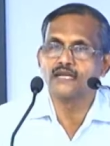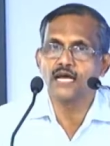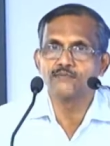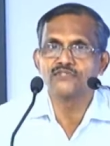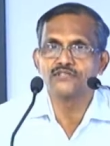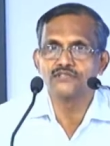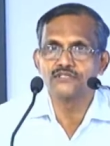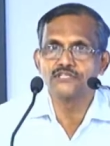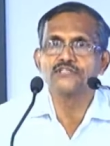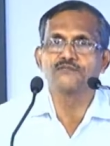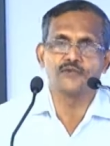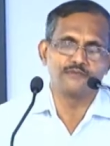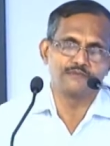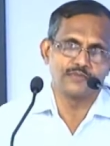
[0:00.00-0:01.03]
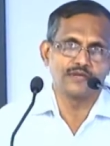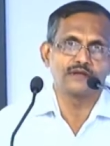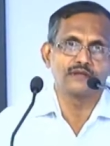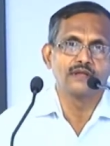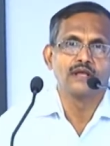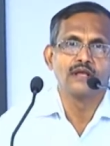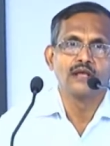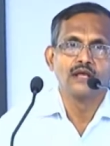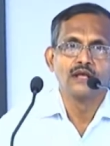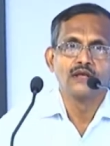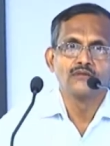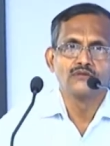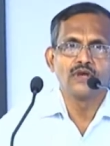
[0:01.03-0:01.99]
CC is prepared.
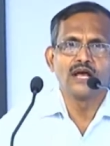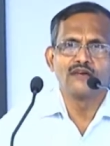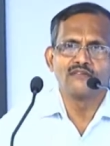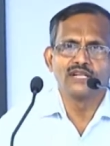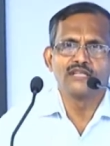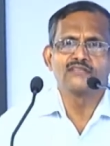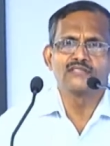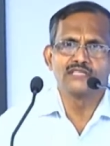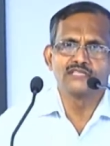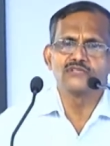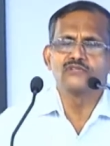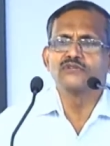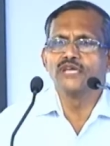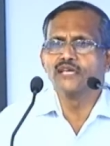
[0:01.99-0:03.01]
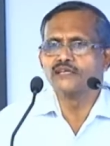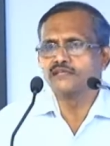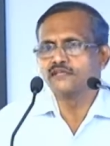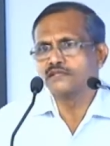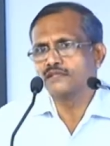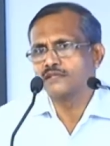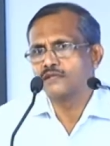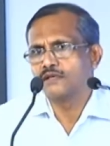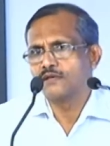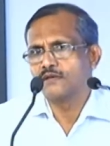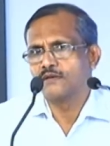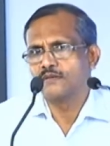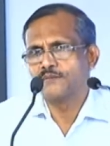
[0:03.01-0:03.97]
So average 6 to 8
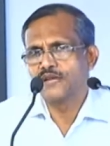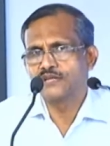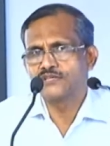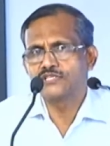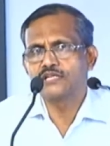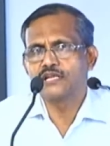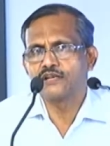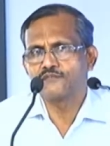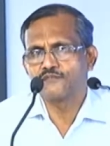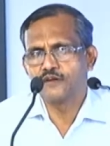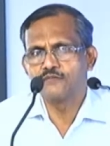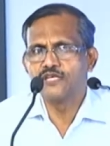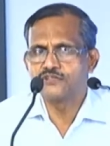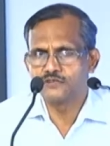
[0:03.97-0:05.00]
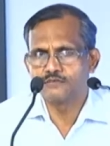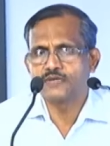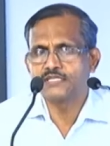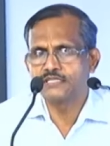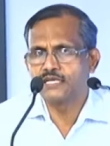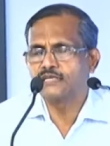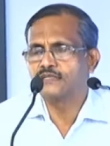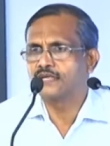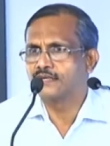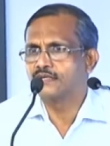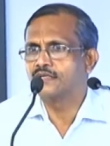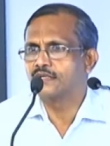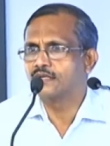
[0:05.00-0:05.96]
personnel from each Panchayat
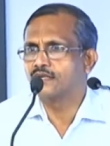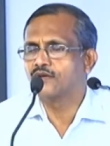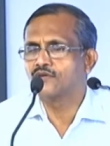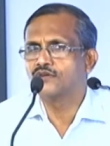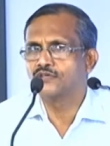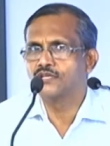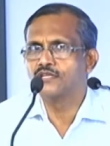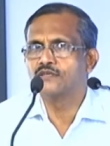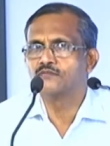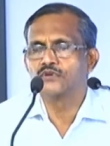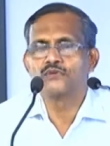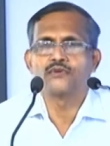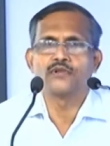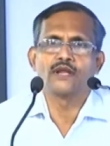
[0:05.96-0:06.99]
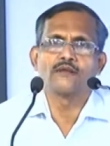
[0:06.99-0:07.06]
attended our training program.